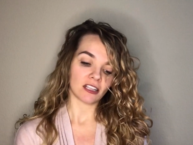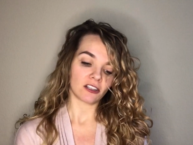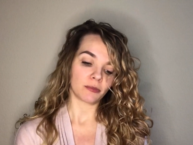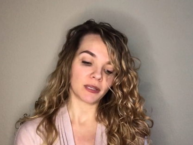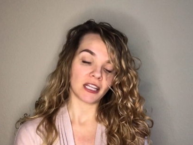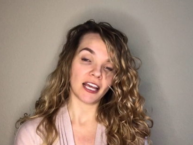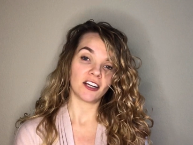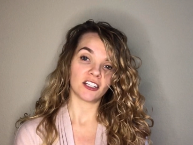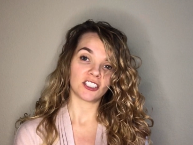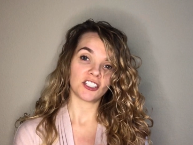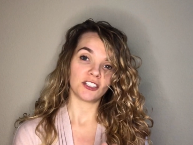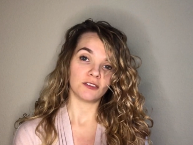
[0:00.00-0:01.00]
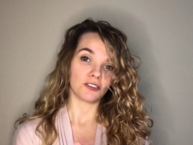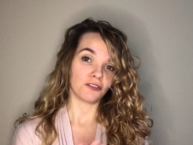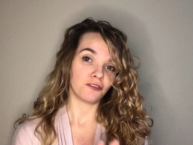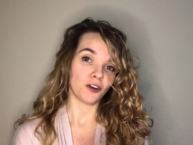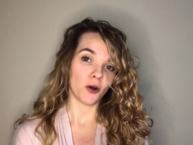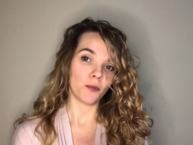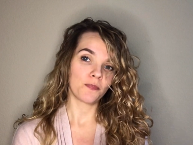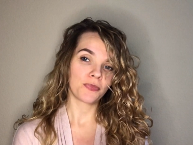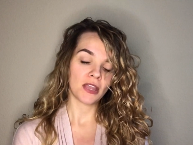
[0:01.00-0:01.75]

a little bit lighter is to use a foam.